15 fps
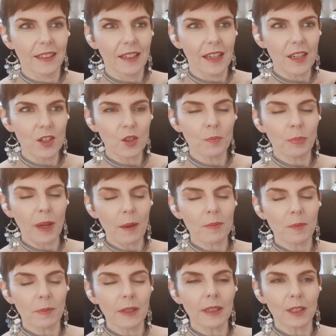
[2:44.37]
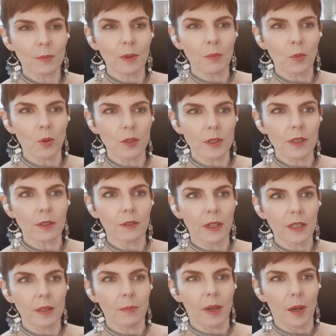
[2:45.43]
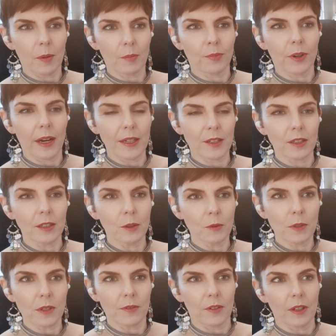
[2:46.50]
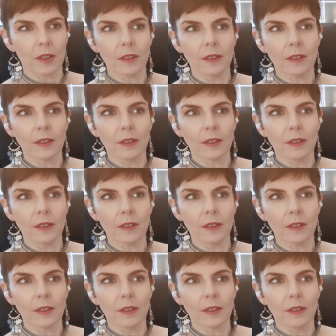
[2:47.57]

He should perhaps be a little bit more discreet about praying to Lucifer